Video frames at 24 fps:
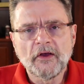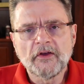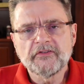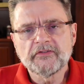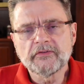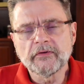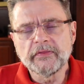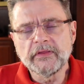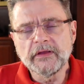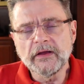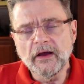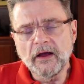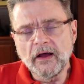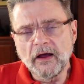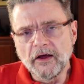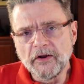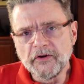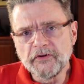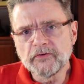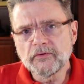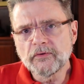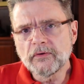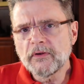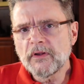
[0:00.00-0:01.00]
So the
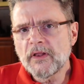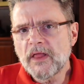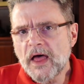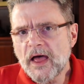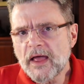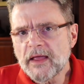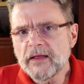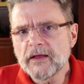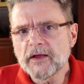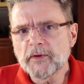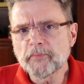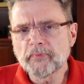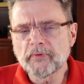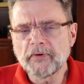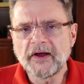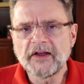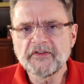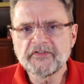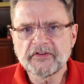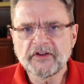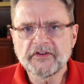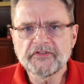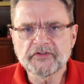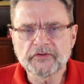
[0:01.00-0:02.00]
underlying
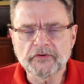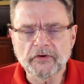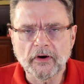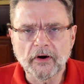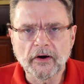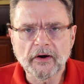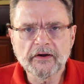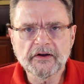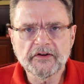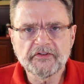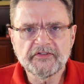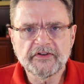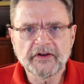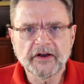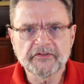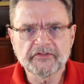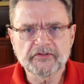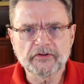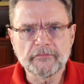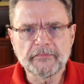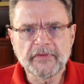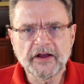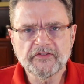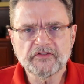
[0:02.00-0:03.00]
processor
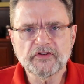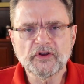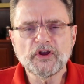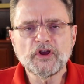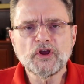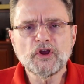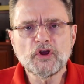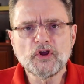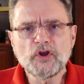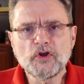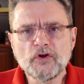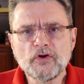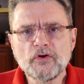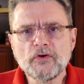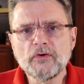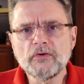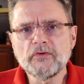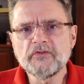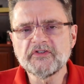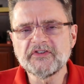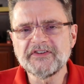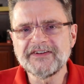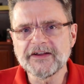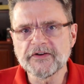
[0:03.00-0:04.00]
architecture makes a
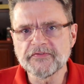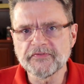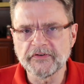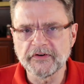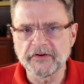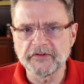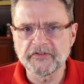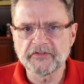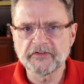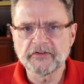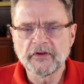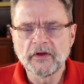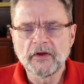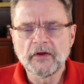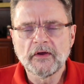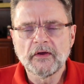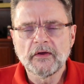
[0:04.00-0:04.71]
huge difference